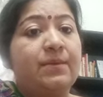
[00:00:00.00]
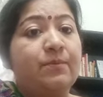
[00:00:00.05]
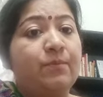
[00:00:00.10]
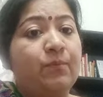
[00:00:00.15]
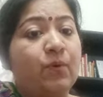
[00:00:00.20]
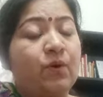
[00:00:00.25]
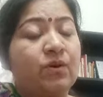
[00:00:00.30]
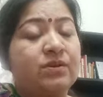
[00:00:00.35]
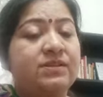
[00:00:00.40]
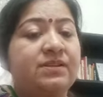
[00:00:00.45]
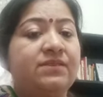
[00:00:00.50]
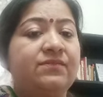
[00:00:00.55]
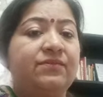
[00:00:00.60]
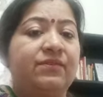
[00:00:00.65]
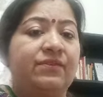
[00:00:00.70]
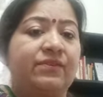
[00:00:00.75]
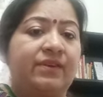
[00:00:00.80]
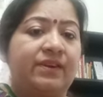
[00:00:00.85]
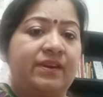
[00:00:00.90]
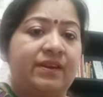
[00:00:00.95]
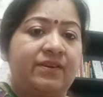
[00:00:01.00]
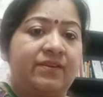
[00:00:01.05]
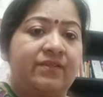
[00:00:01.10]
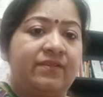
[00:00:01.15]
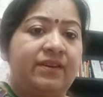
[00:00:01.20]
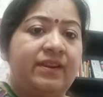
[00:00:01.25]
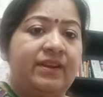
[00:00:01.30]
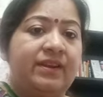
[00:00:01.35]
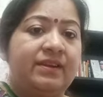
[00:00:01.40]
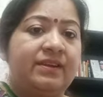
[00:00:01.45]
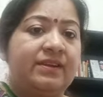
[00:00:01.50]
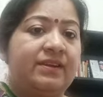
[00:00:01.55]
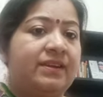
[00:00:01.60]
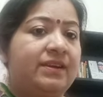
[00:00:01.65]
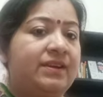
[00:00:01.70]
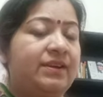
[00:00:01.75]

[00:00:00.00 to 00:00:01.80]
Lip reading: important for a country?